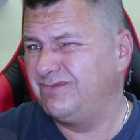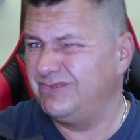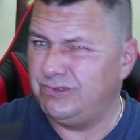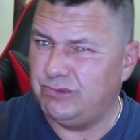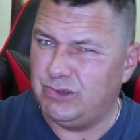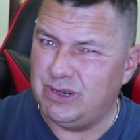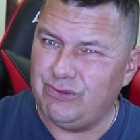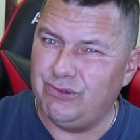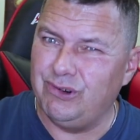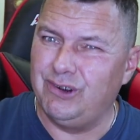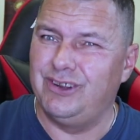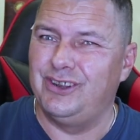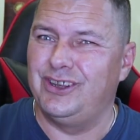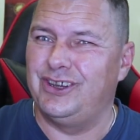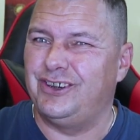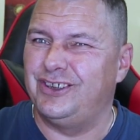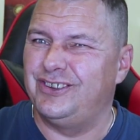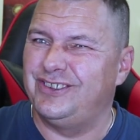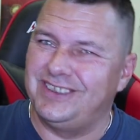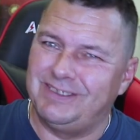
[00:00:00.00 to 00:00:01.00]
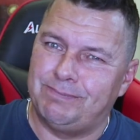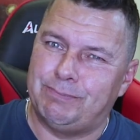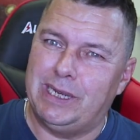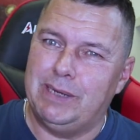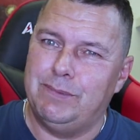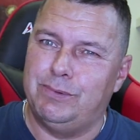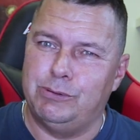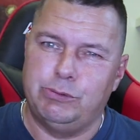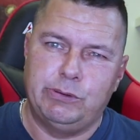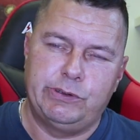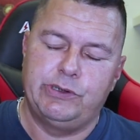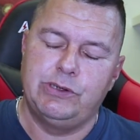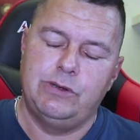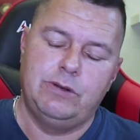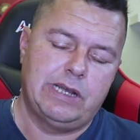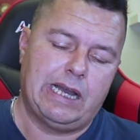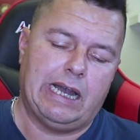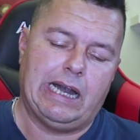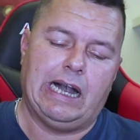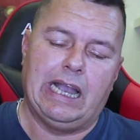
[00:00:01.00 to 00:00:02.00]
whether or not people will
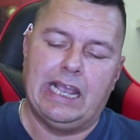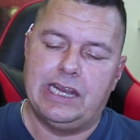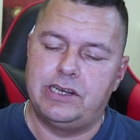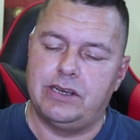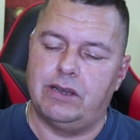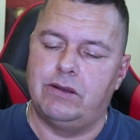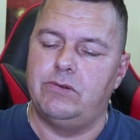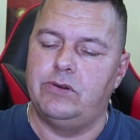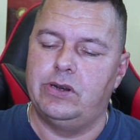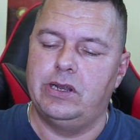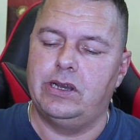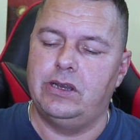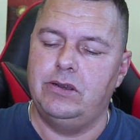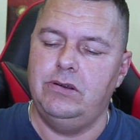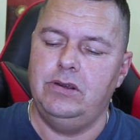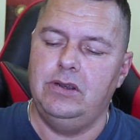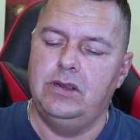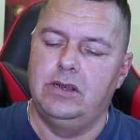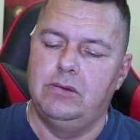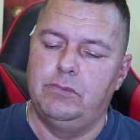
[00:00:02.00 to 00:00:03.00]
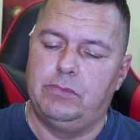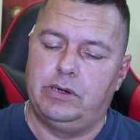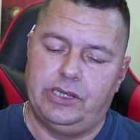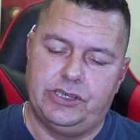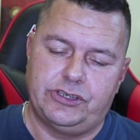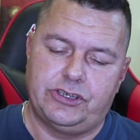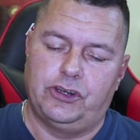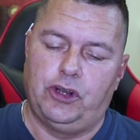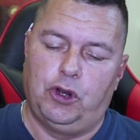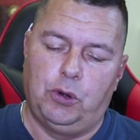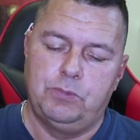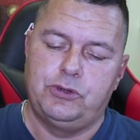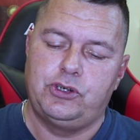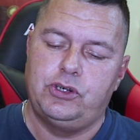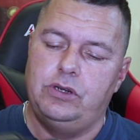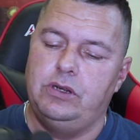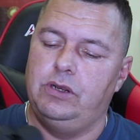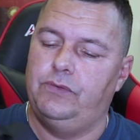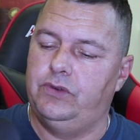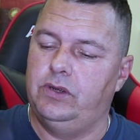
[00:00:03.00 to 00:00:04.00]
do that, I don't know, but it's an
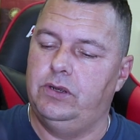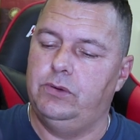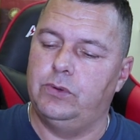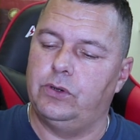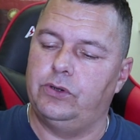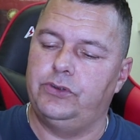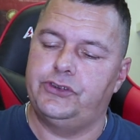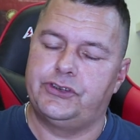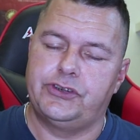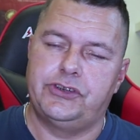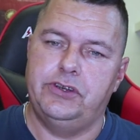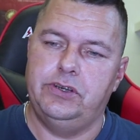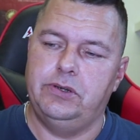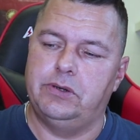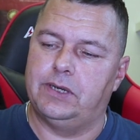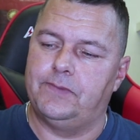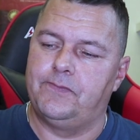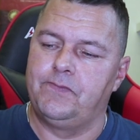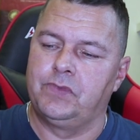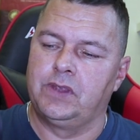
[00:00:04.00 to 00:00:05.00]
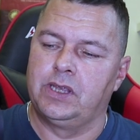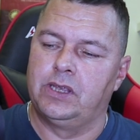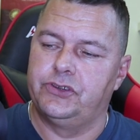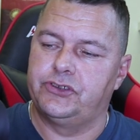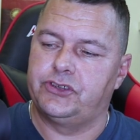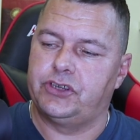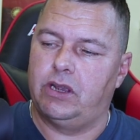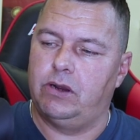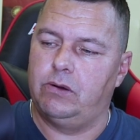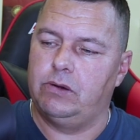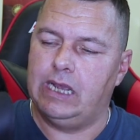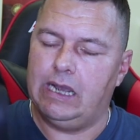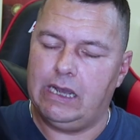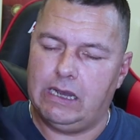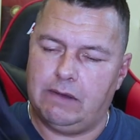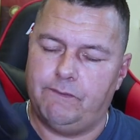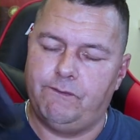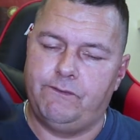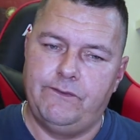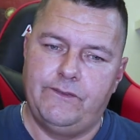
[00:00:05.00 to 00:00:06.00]
option if you want to do it. So
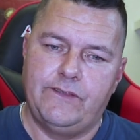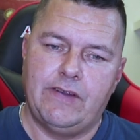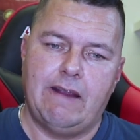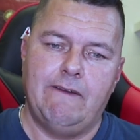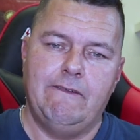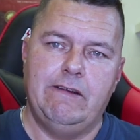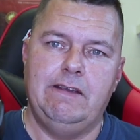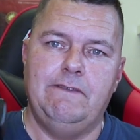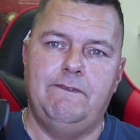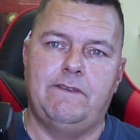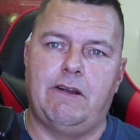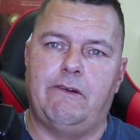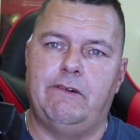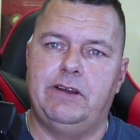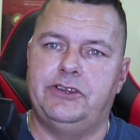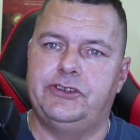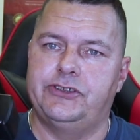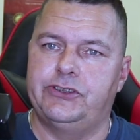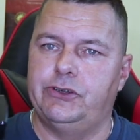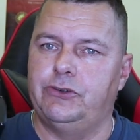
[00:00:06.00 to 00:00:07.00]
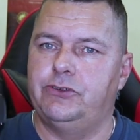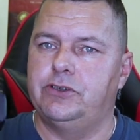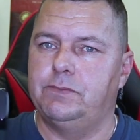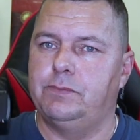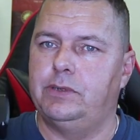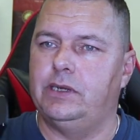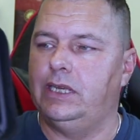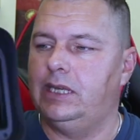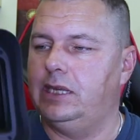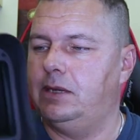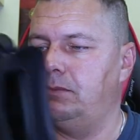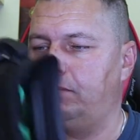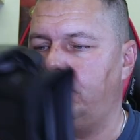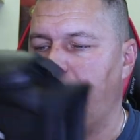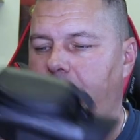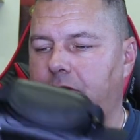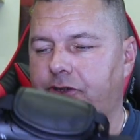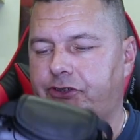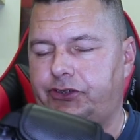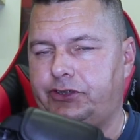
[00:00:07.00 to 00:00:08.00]
yeah, very, very suitably
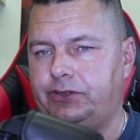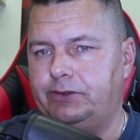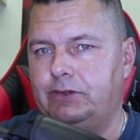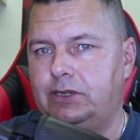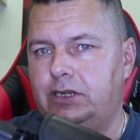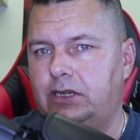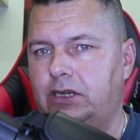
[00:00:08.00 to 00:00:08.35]
impressed.